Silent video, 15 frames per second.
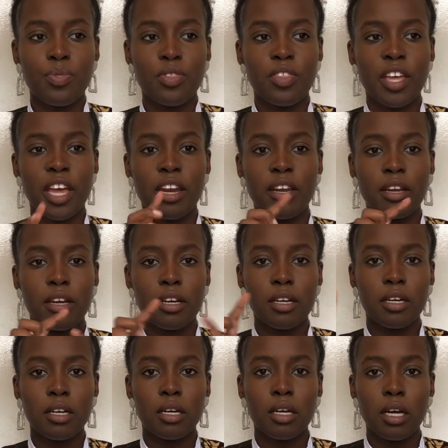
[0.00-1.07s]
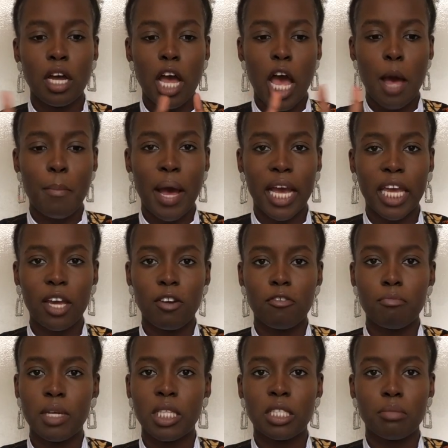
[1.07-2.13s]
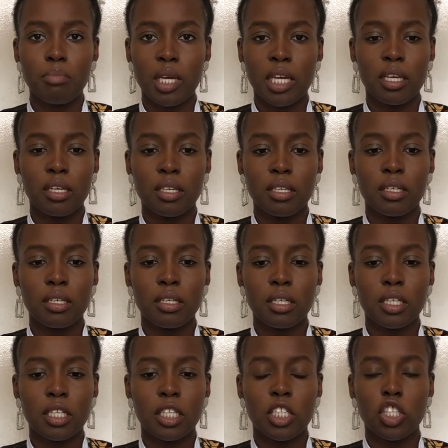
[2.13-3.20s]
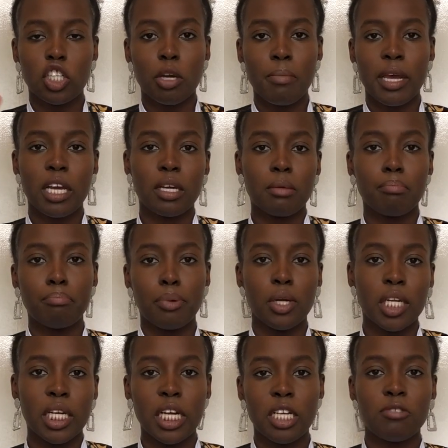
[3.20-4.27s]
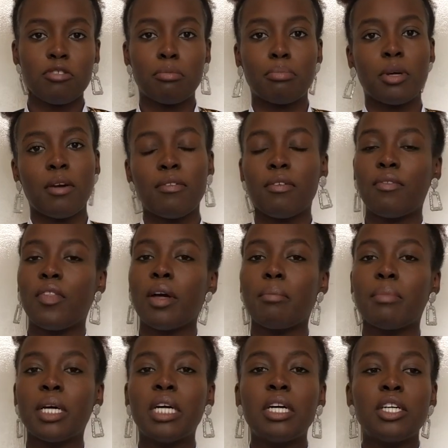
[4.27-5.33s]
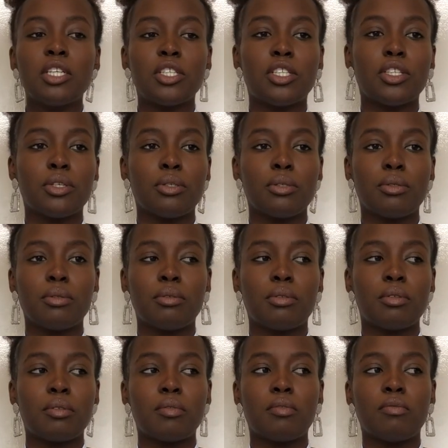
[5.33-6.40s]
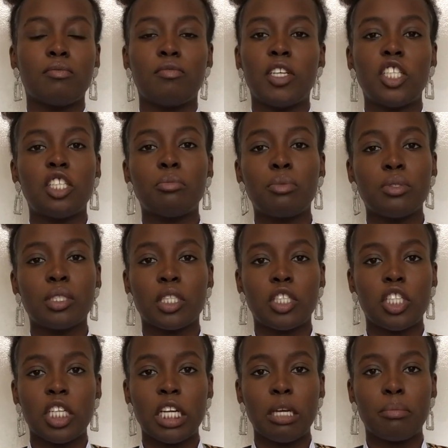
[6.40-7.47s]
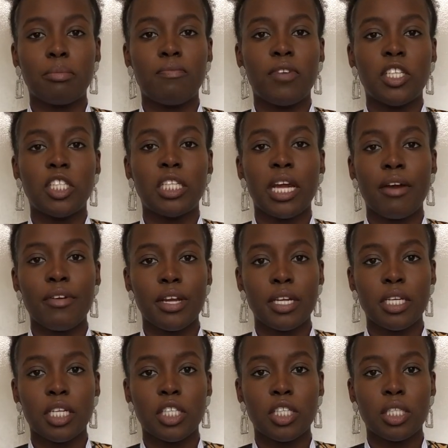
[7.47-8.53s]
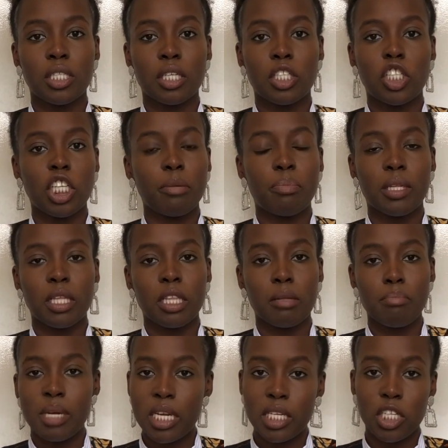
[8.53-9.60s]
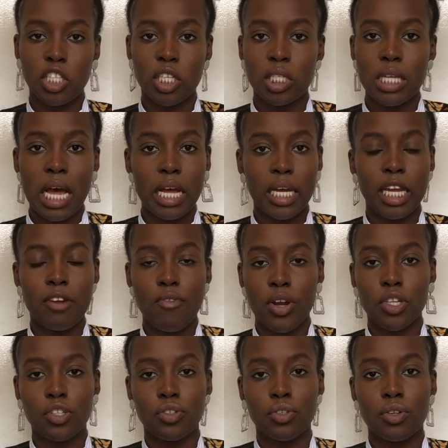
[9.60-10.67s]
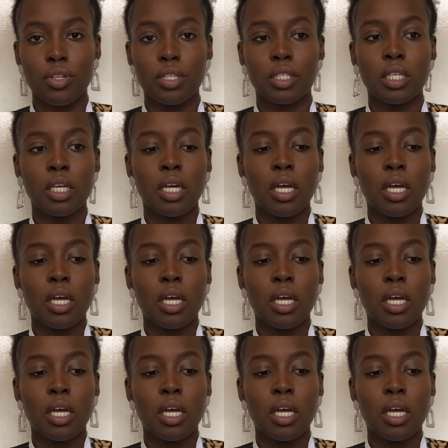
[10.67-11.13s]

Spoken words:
than a packet of mincemeat, and you can make bolognese from both of them. So vegetables are cheap. Vegetarian dishes are cheaper than the meat dishes in restaurants.